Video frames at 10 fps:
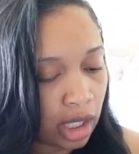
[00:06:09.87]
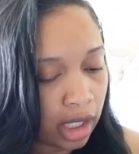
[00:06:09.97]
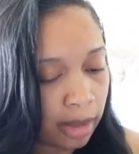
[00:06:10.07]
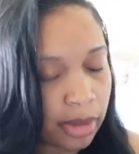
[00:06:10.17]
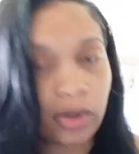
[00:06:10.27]

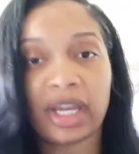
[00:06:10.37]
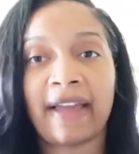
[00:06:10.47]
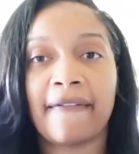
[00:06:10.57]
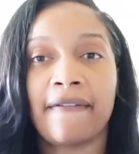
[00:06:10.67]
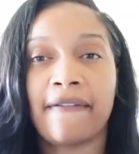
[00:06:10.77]
um, so it
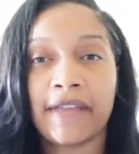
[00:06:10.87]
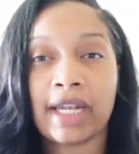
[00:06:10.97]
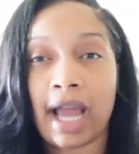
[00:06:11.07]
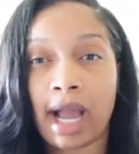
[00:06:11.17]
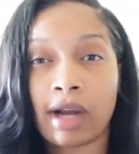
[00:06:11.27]
could fit
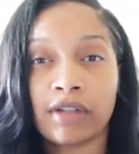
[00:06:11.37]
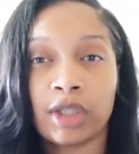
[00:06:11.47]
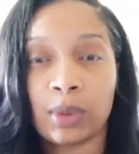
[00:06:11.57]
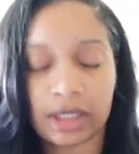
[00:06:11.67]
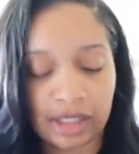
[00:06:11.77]
how I
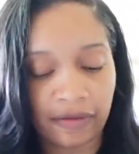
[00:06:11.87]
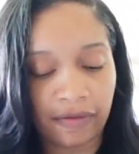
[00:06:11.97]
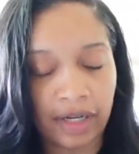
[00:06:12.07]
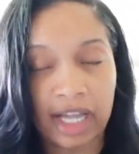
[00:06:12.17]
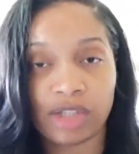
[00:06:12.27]
really wanted to
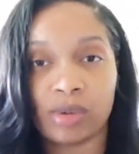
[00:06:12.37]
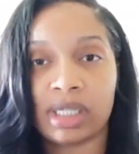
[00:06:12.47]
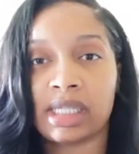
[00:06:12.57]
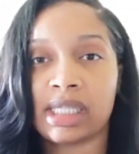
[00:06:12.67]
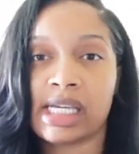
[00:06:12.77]
fit as you
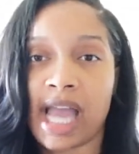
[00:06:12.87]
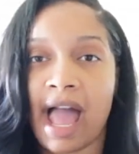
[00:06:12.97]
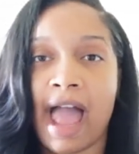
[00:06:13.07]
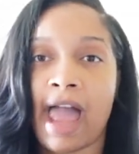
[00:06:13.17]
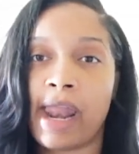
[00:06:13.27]
can see I
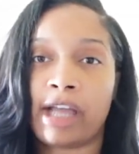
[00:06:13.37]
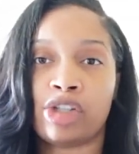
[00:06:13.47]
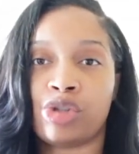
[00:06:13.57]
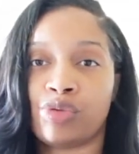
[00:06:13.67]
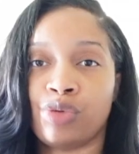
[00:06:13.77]
had
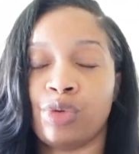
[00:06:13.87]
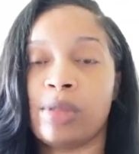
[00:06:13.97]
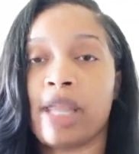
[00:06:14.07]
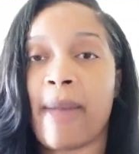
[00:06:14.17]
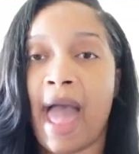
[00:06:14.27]
extra room
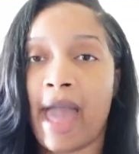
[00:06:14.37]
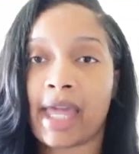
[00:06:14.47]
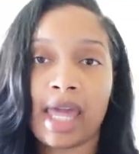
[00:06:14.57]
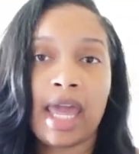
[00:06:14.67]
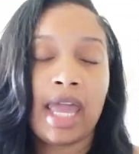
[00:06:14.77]
in the back
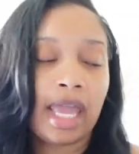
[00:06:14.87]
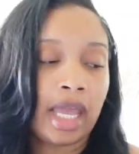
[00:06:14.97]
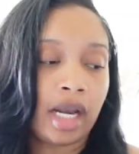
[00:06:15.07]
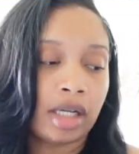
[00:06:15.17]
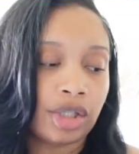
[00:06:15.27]

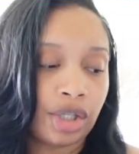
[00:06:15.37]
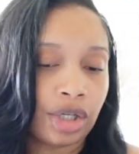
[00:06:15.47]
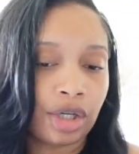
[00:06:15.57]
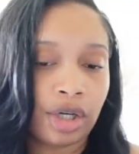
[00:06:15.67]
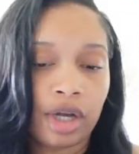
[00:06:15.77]
and
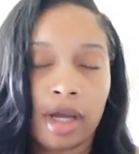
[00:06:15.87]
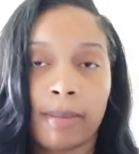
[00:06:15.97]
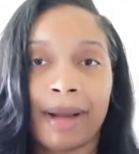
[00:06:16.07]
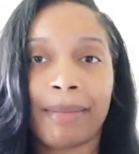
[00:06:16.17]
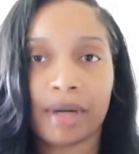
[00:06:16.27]
under
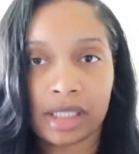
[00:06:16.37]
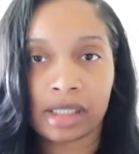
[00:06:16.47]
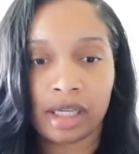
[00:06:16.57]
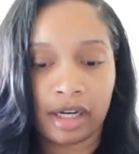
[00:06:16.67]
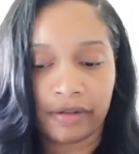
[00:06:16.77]
my
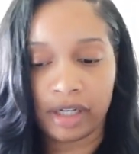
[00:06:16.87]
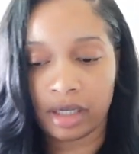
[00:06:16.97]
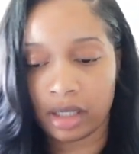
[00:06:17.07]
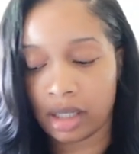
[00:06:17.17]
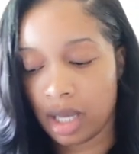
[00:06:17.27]
breast
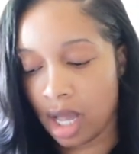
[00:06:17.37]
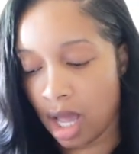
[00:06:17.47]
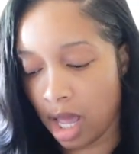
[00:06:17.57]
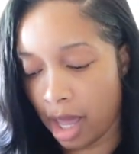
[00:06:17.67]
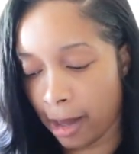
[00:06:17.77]
area
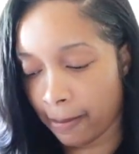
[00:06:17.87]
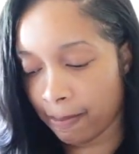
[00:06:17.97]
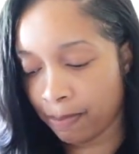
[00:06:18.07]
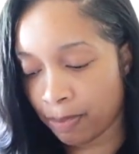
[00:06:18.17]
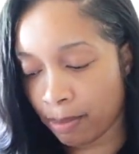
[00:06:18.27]

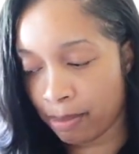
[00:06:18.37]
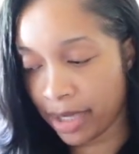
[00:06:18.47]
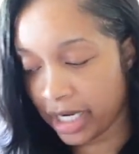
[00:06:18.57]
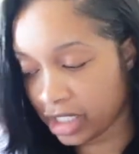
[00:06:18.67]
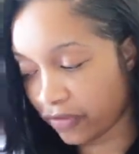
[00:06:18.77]
um,
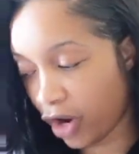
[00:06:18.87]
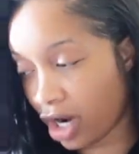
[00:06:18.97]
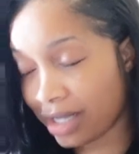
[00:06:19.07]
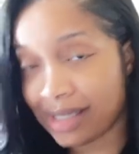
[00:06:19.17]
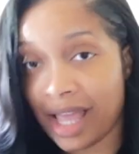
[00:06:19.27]
but as
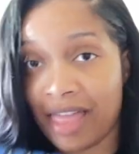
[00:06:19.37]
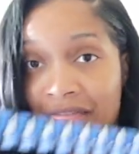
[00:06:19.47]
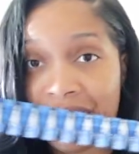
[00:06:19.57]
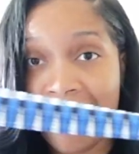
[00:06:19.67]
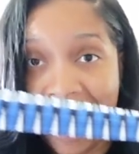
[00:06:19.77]
far as
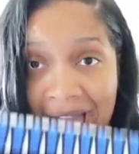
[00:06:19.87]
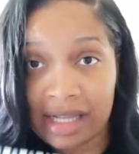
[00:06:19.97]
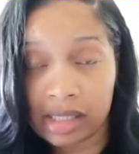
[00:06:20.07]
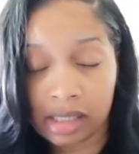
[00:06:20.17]
that